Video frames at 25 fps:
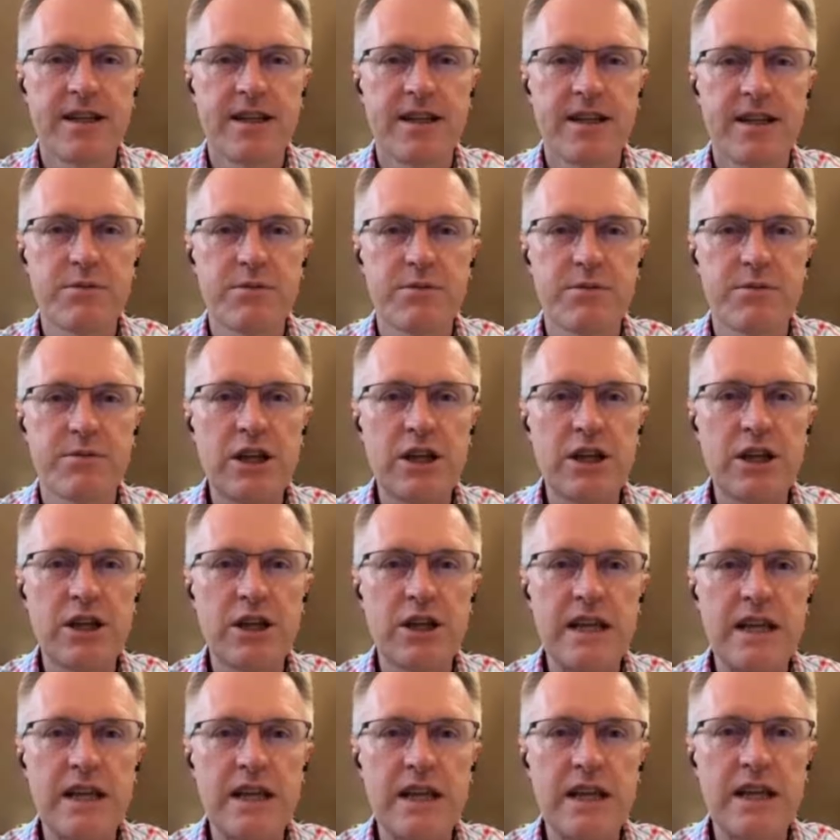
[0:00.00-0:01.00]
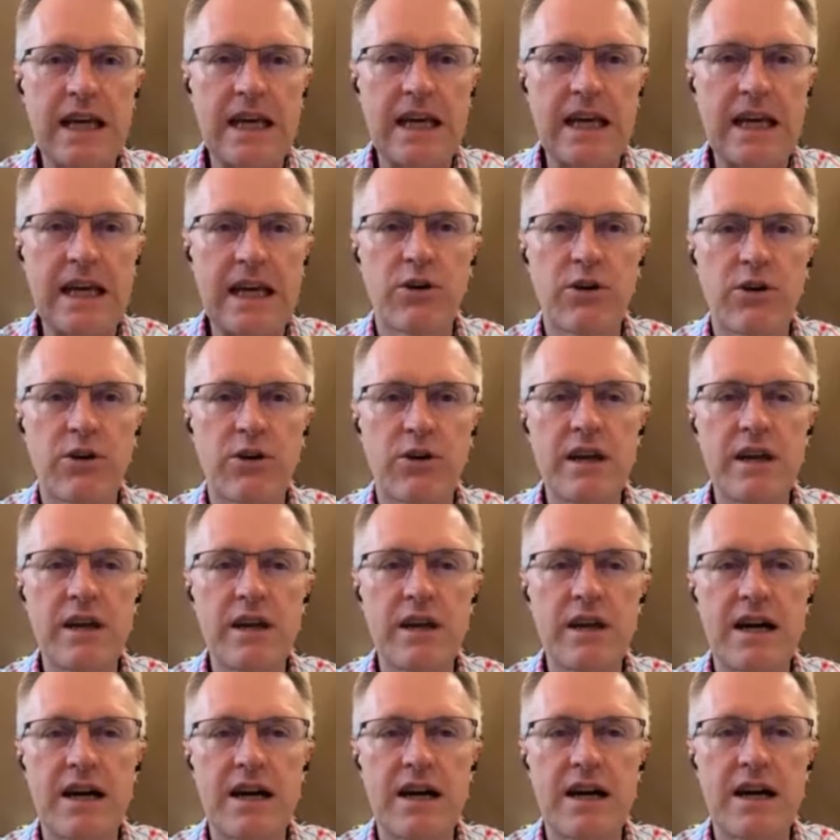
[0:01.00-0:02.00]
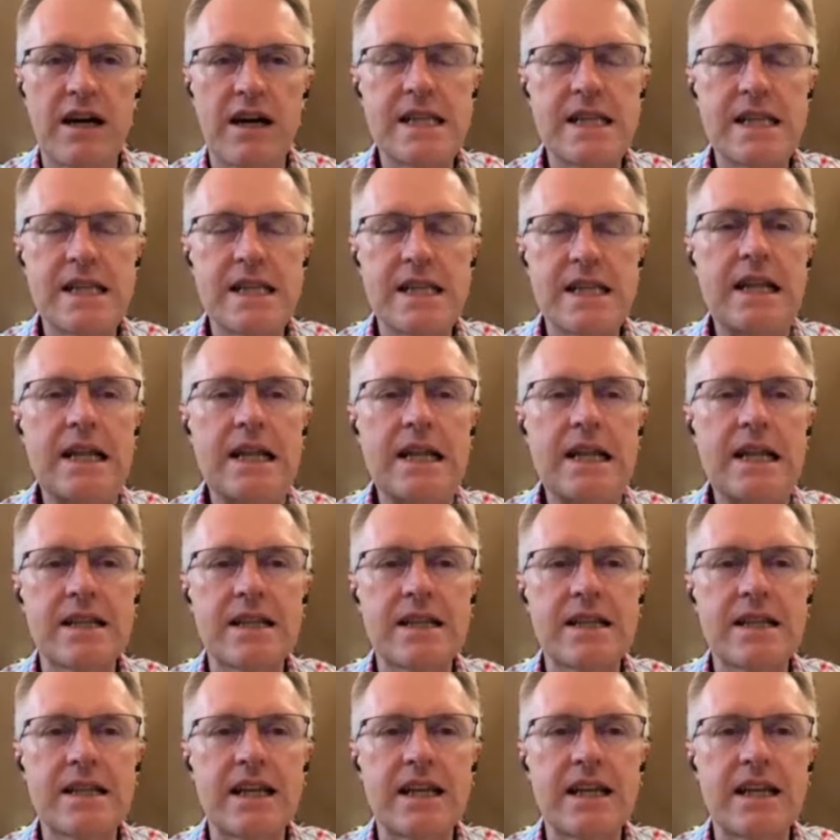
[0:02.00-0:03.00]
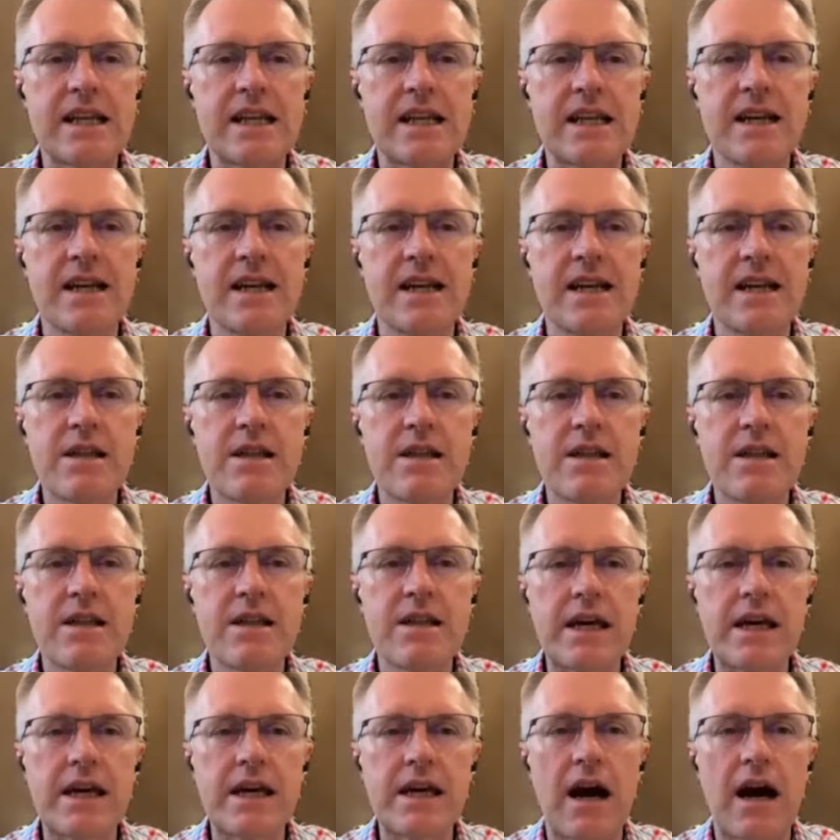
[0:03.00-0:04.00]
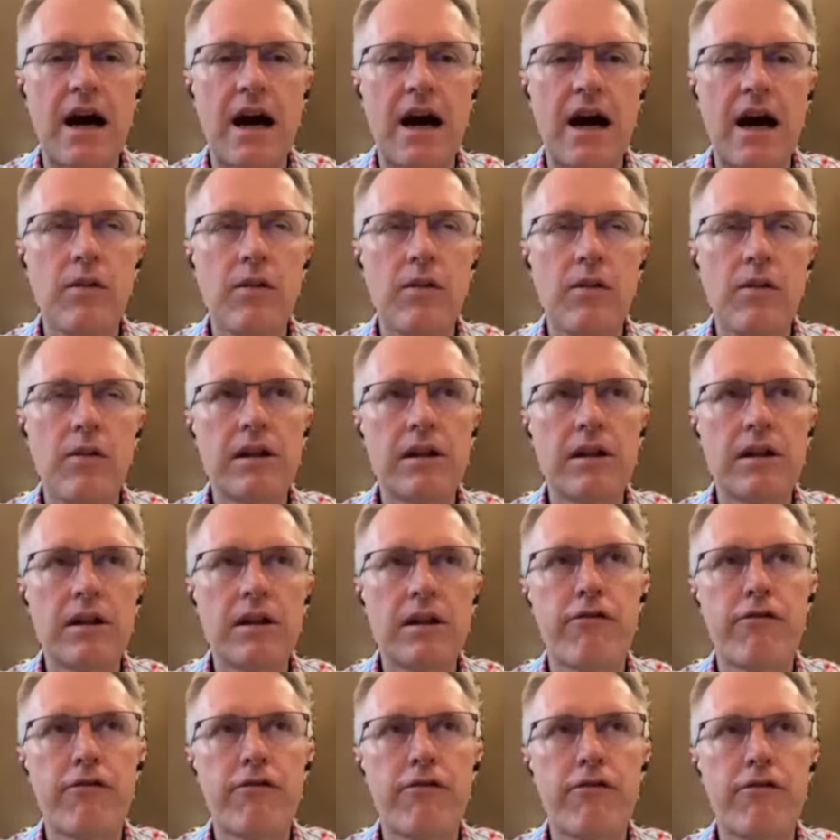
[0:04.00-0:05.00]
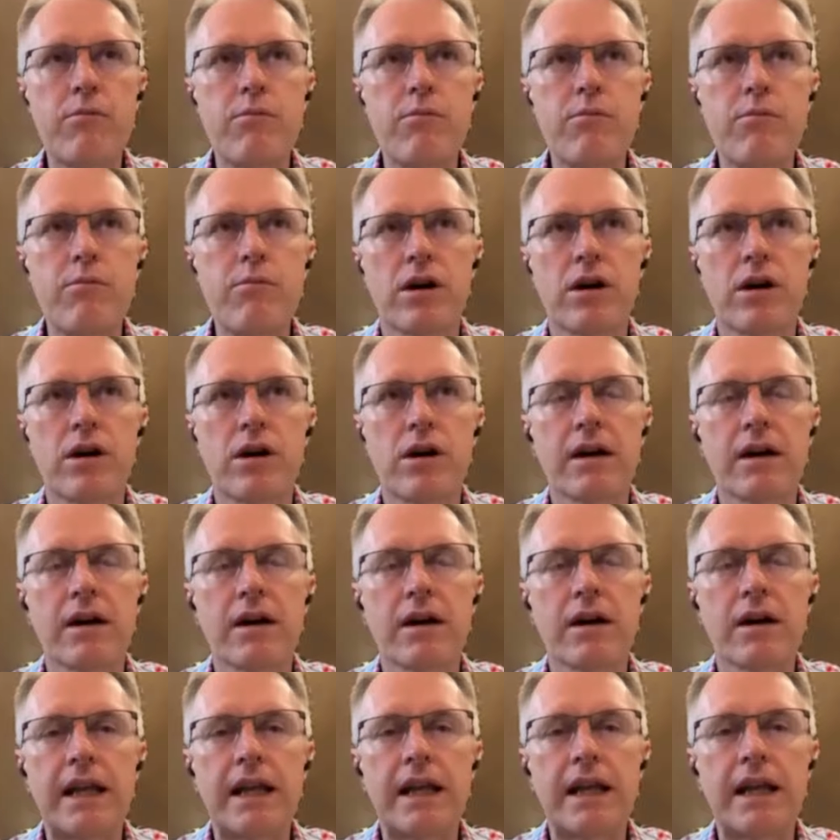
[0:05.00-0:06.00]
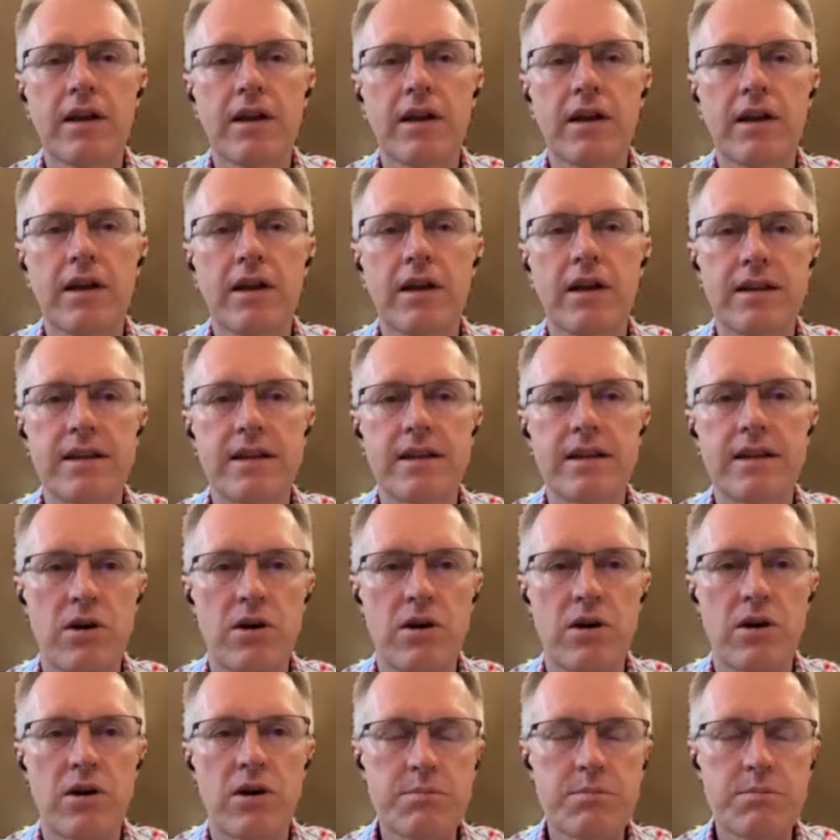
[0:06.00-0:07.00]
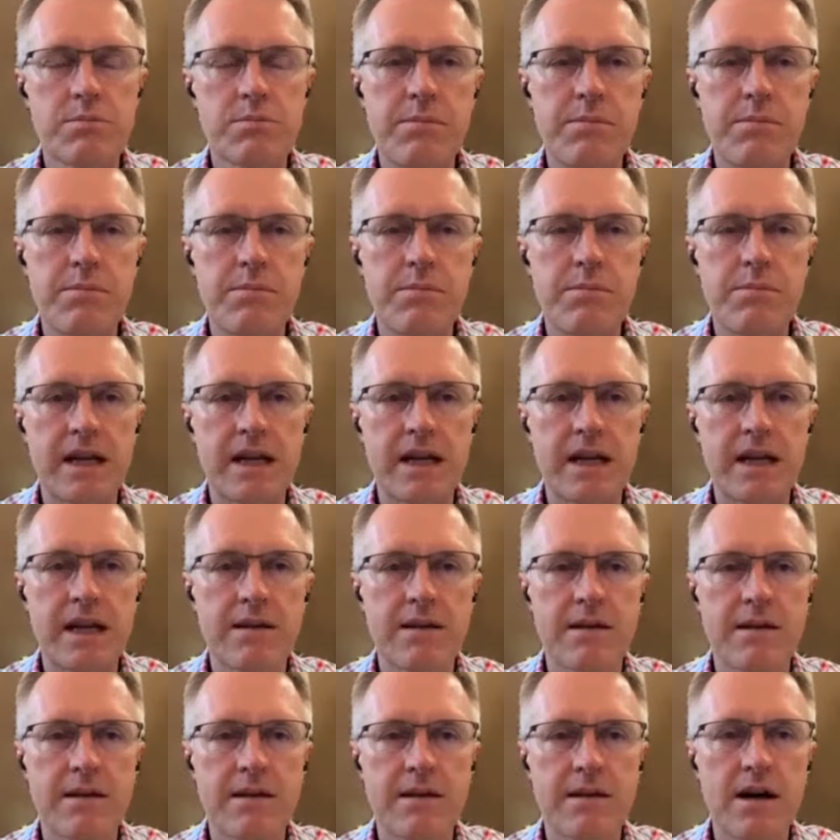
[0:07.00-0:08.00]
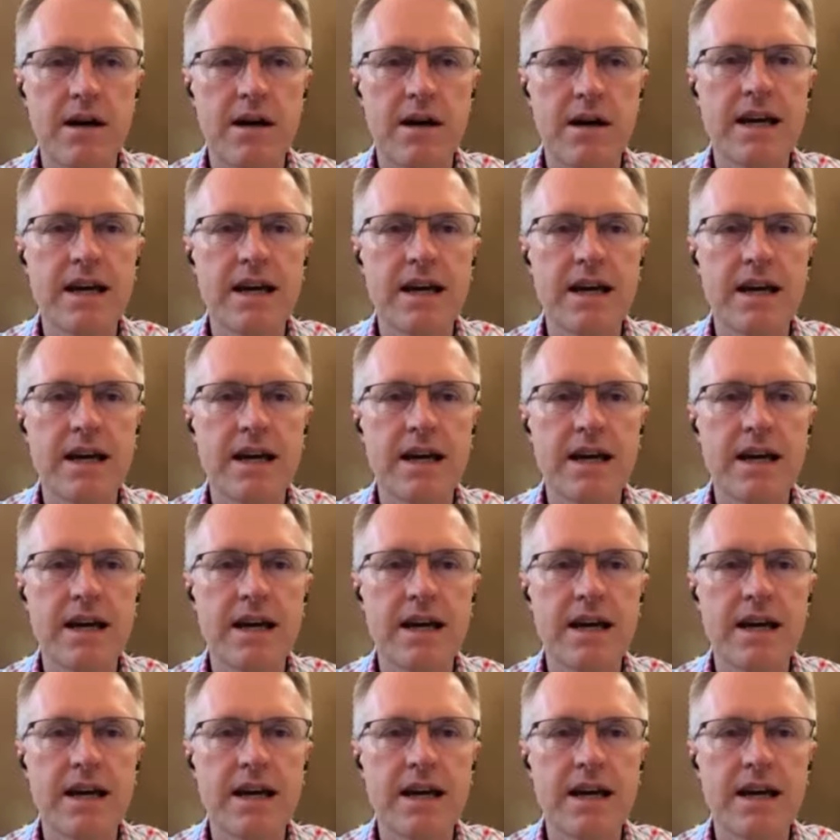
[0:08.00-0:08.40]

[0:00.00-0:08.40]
One thing to read King or the I standards and then think I'll build a framework and I'll get the smartest people money can buy